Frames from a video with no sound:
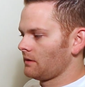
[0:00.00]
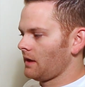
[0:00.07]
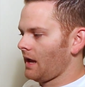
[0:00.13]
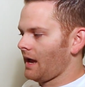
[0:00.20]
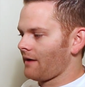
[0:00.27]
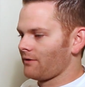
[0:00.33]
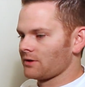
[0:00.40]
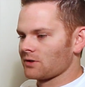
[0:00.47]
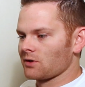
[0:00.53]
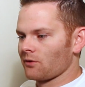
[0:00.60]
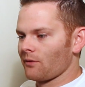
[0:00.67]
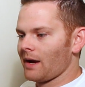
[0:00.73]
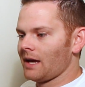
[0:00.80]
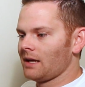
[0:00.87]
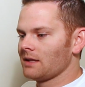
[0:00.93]
they have a
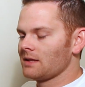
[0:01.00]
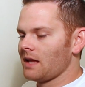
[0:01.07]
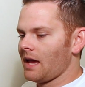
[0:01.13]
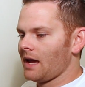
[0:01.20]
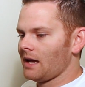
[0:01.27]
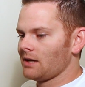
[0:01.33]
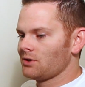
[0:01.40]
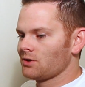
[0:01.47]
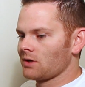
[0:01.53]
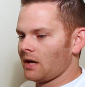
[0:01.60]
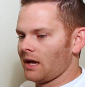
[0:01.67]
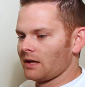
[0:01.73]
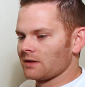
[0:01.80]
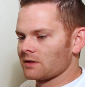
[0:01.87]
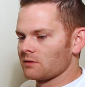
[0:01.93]
serrated edge
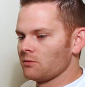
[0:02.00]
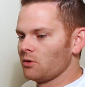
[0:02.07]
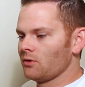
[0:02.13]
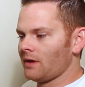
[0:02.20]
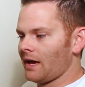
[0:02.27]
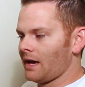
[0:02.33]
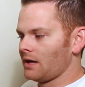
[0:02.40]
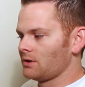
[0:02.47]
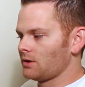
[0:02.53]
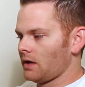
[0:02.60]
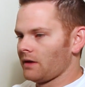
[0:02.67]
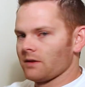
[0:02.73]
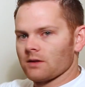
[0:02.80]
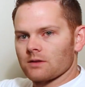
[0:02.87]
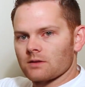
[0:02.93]
and a smooth edge,
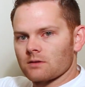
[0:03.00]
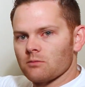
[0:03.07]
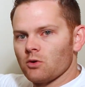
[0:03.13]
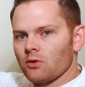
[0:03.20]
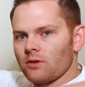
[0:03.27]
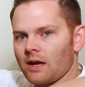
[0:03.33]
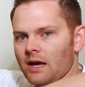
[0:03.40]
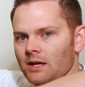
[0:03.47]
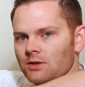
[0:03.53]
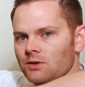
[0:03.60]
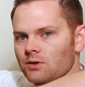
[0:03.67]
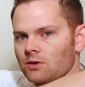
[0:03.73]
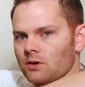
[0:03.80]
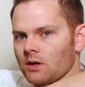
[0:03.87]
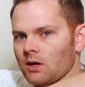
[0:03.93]
and the smooth
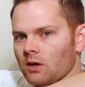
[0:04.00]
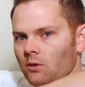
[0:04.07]
edge